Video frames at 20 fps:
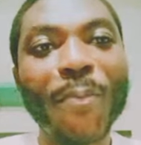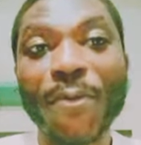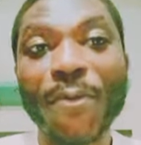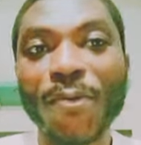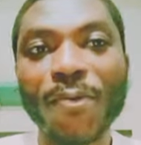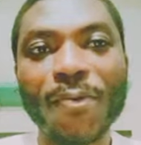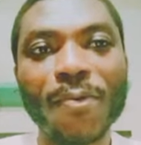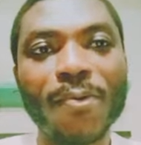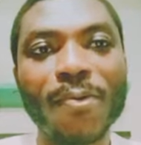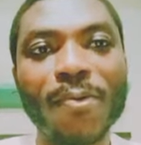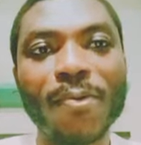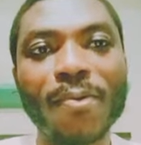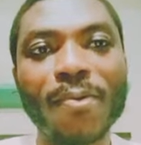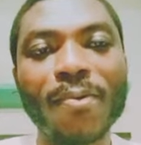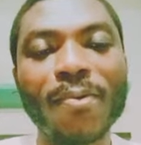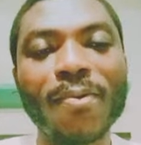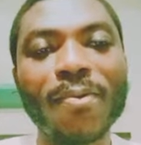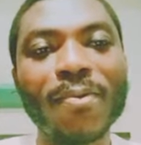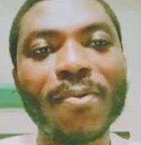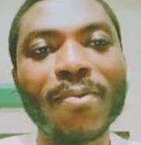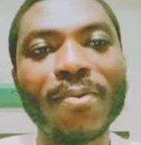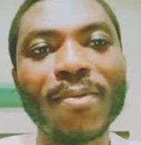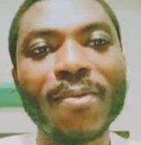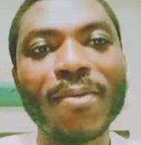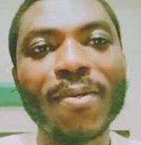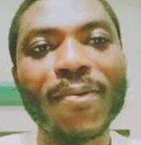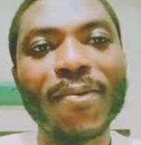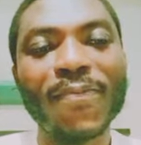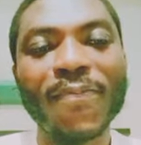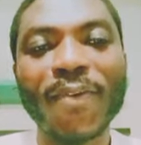you
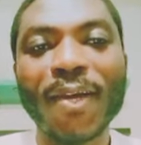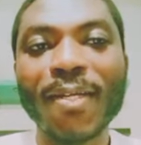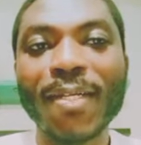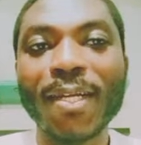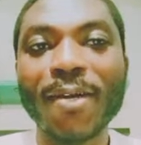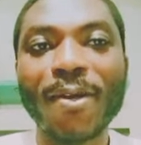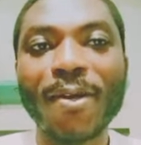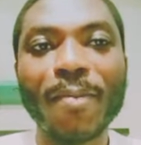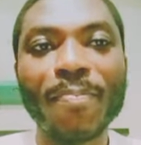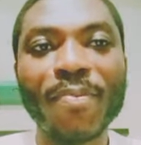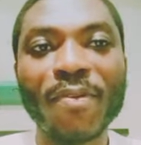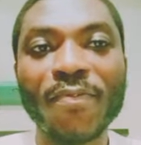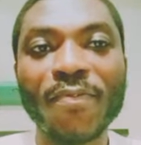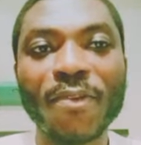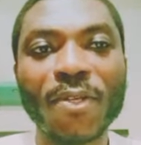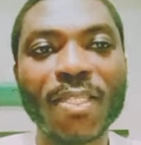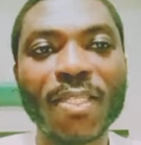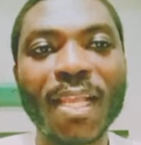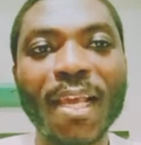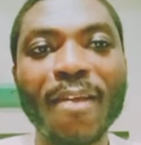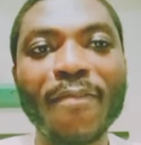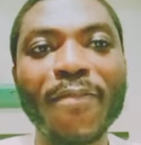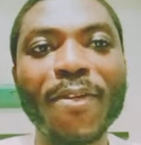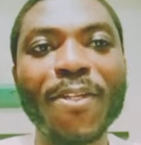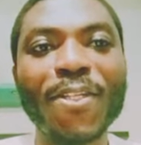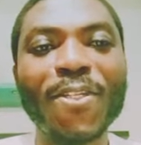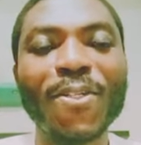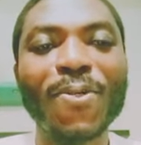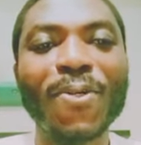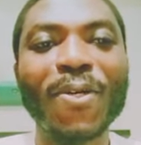find our previous live
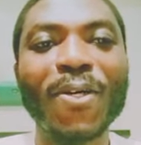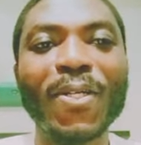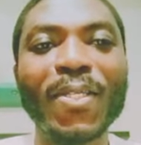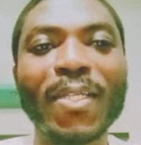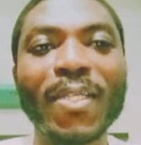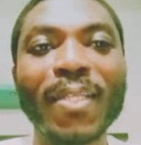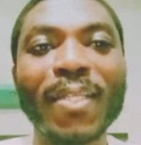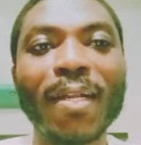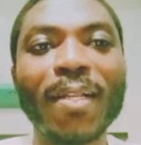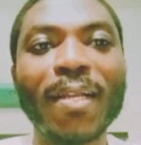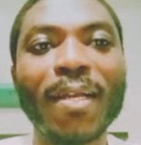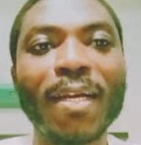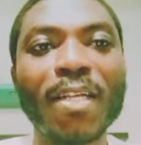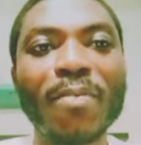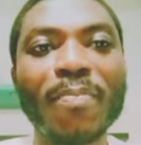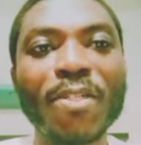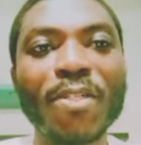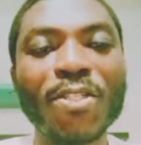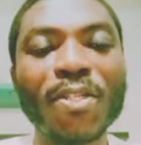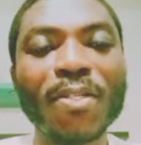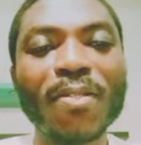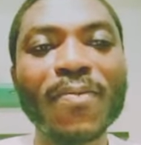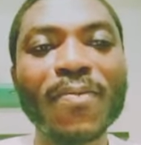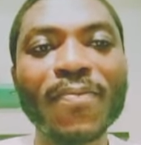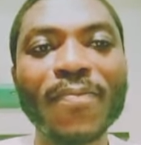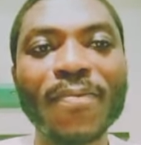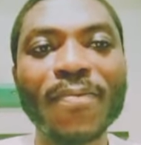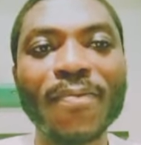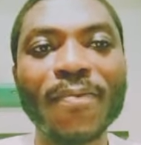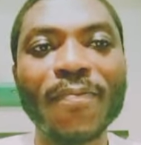video on Italian admission
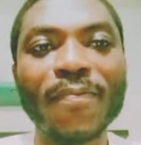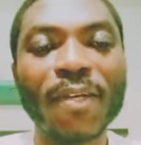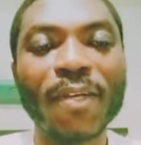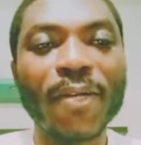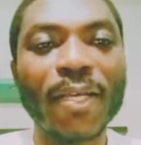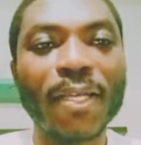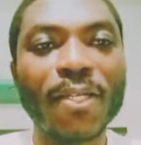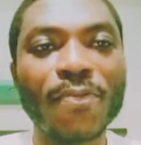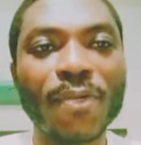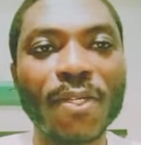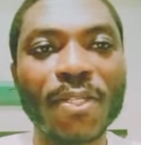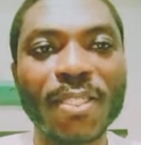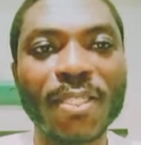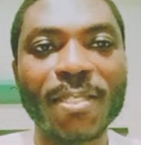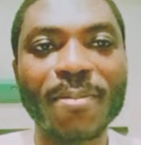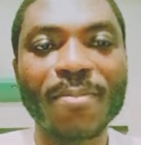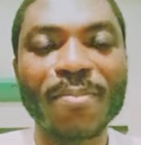very interesting.